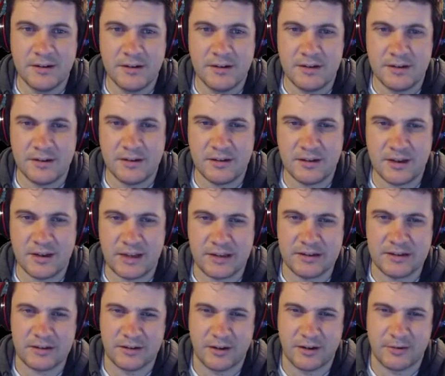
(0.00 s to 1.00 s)
I
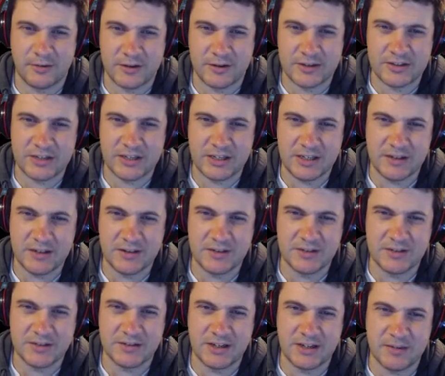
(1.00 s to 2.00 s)
can already tell this
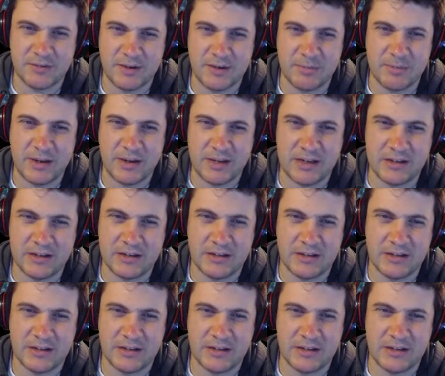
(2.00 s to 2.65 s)
is going to be a pain in the